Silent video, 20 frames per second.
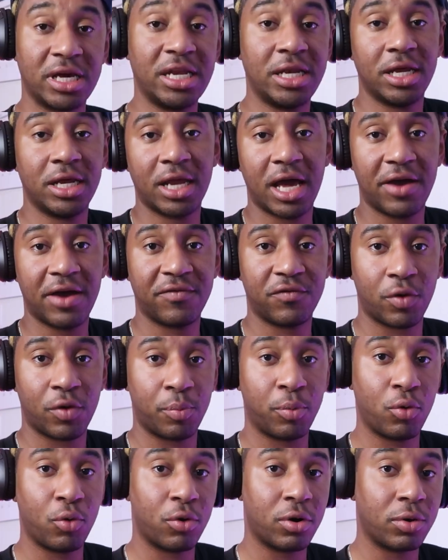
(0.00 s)
He did have
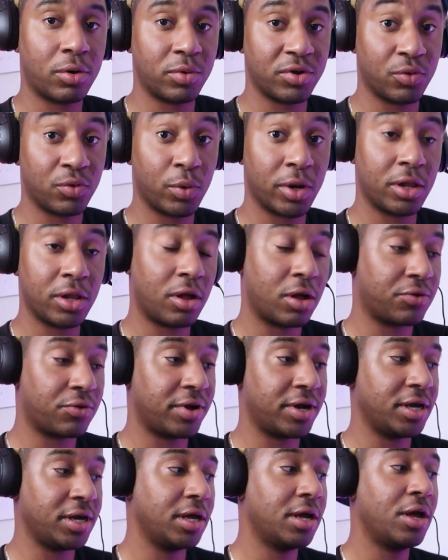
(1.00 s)
rapport with Will
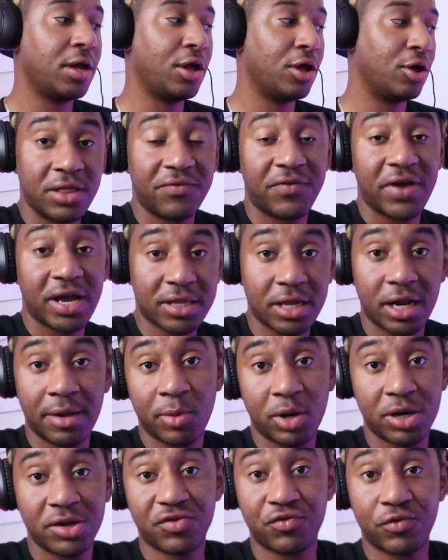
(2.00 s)
already, the fact that I'm
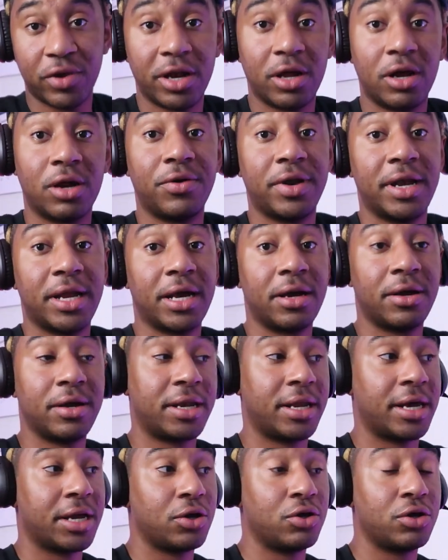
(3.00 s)
on his radar right now
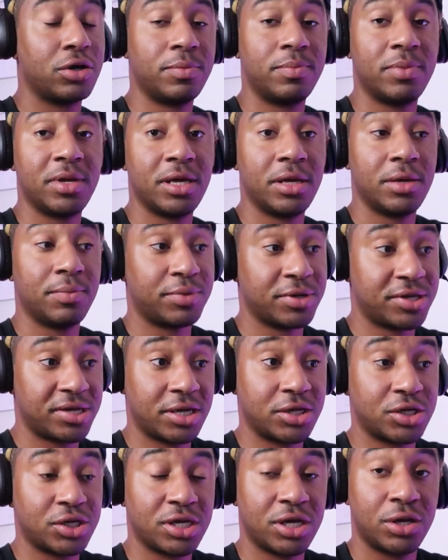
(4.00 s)
and I could be
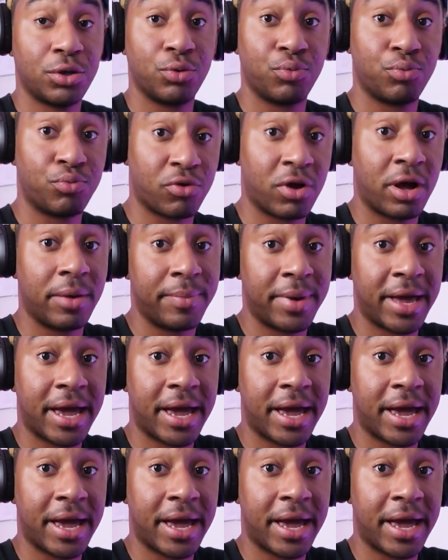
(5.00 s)
potentially brought